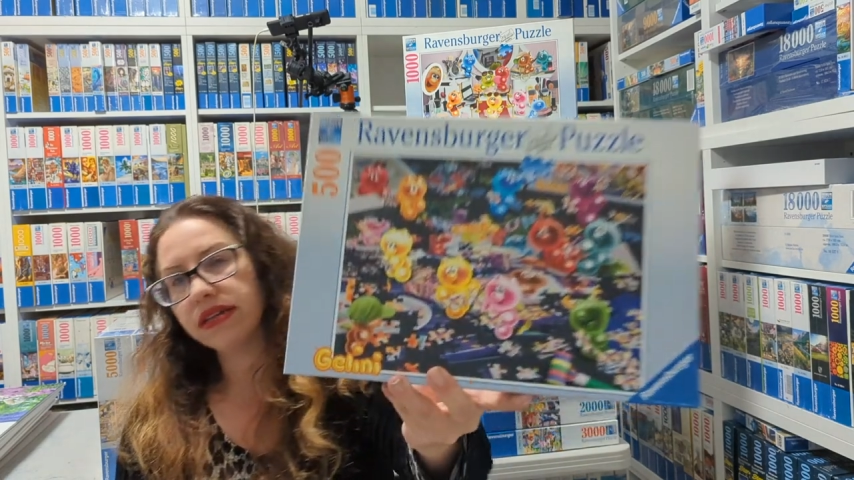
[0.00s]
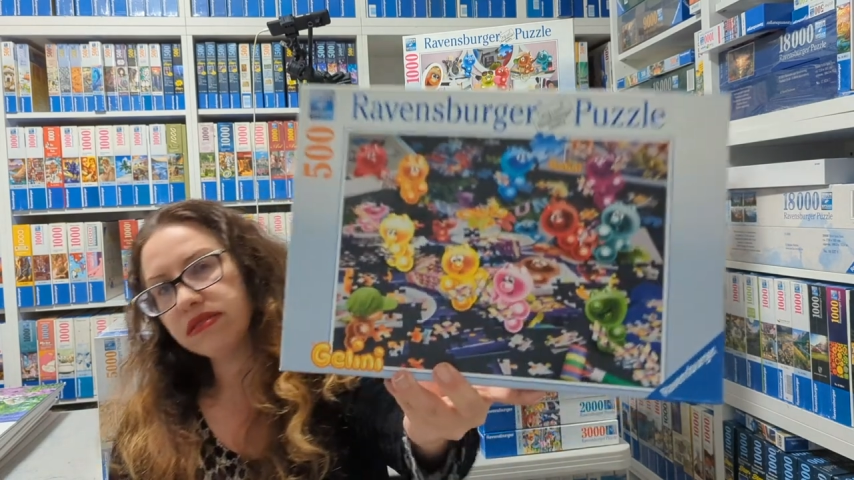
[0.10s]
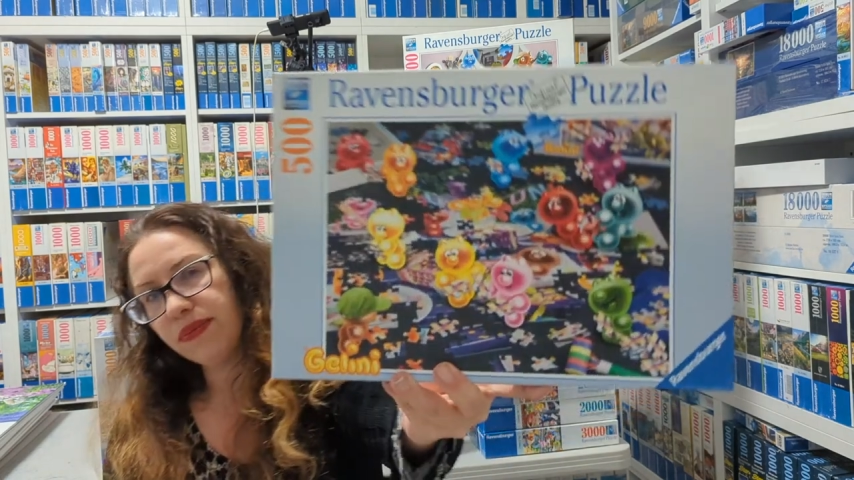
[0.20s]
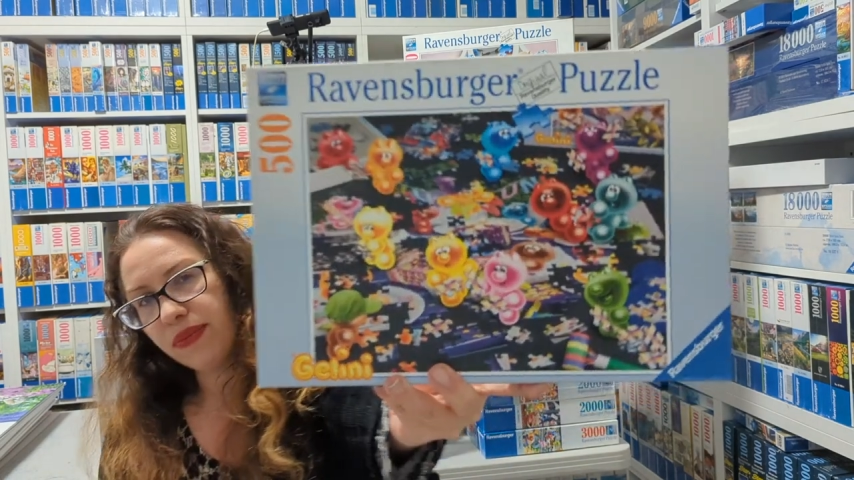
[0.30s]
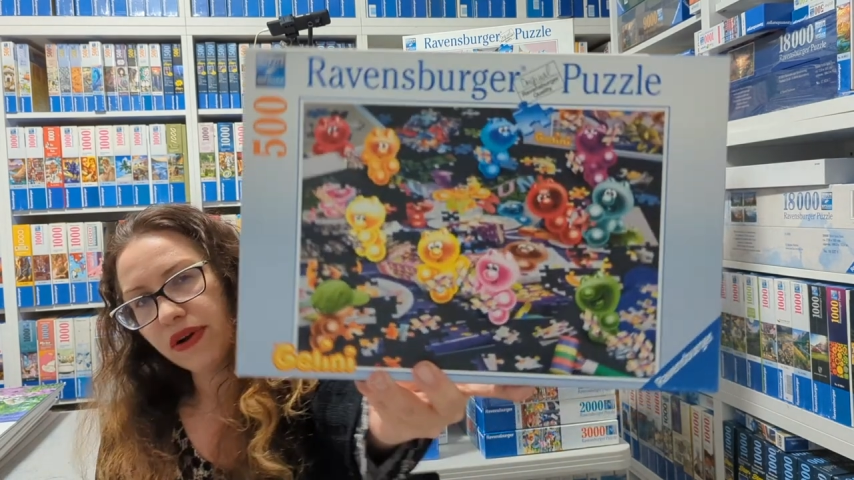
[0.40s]

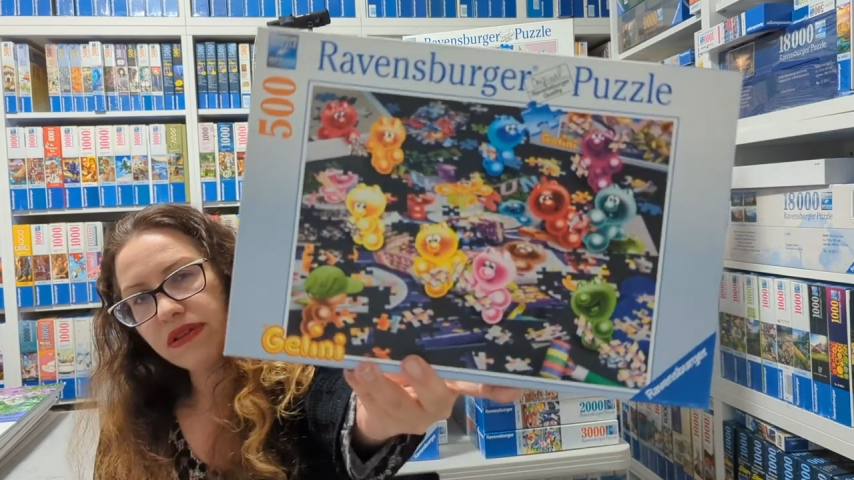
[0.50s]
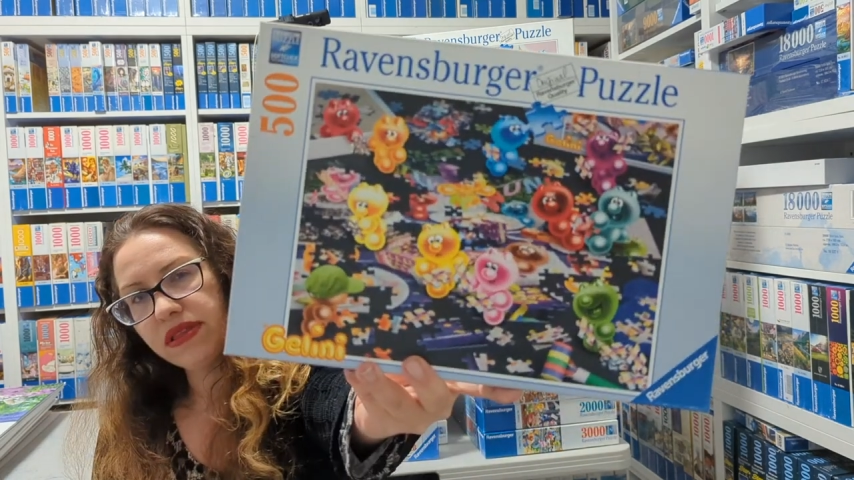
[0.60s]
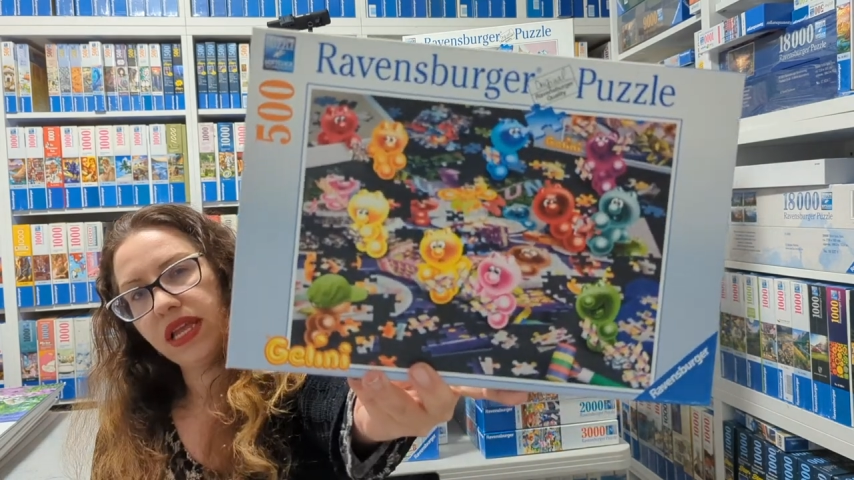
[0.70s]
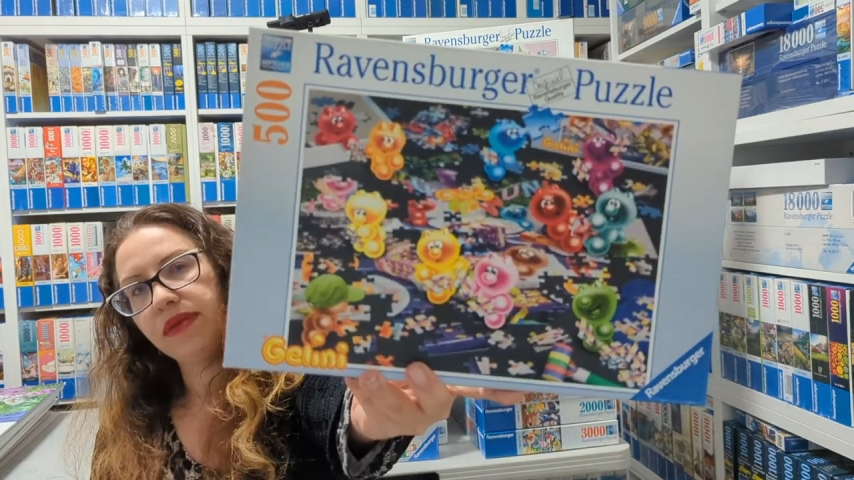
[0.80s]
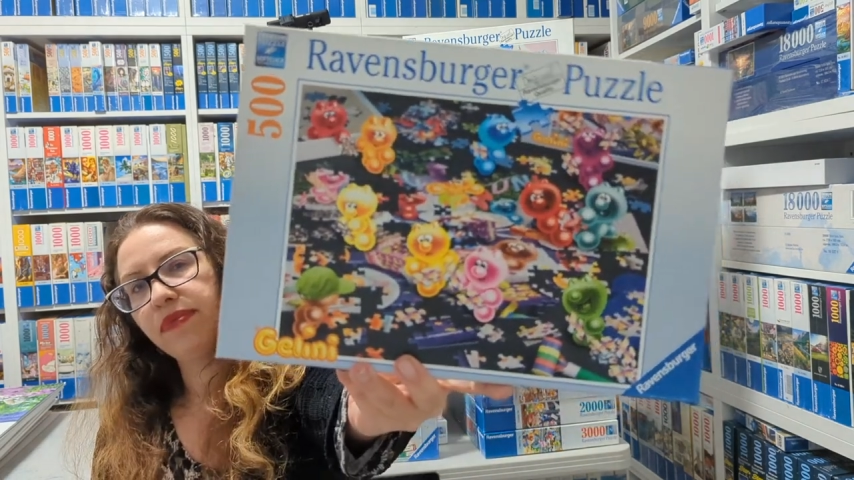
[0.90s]
is a
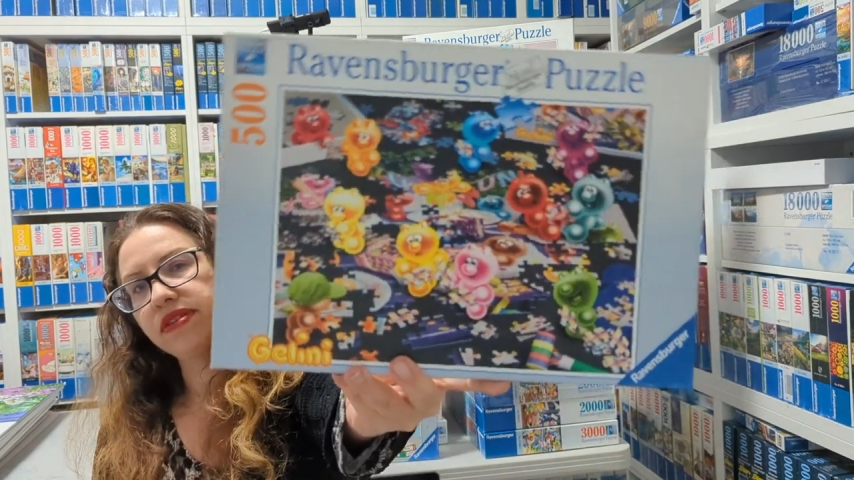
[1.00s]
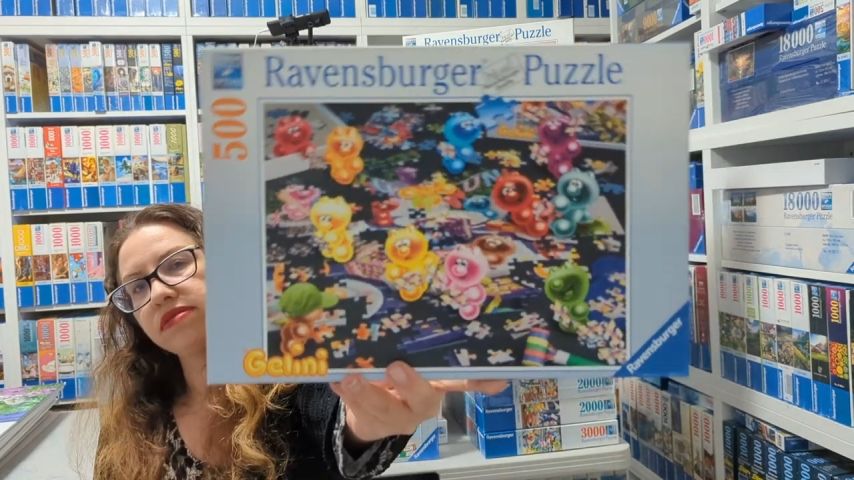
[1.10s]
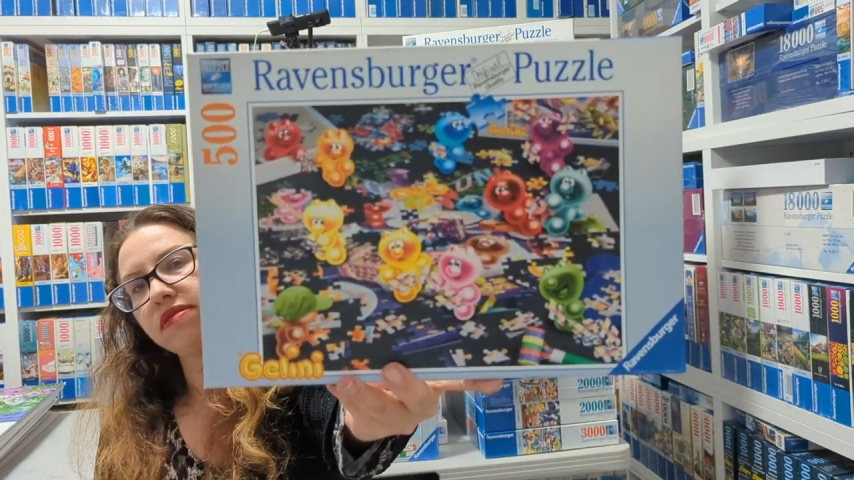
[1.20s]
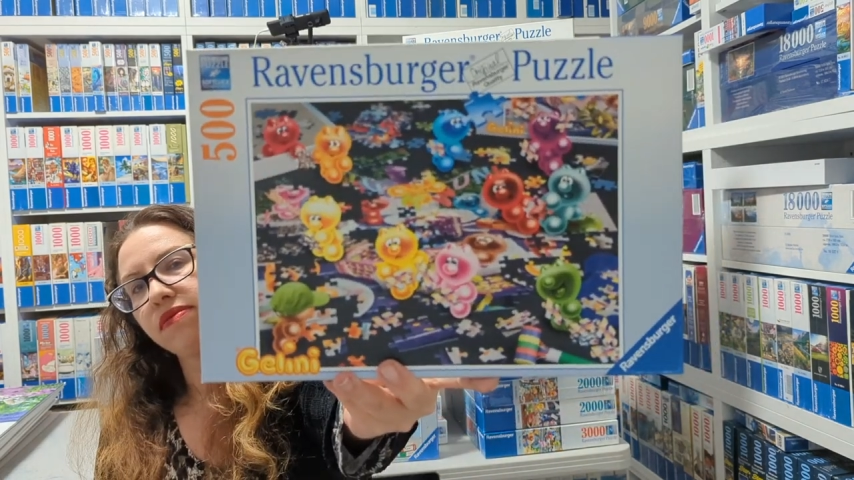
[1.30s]
birthday puzzle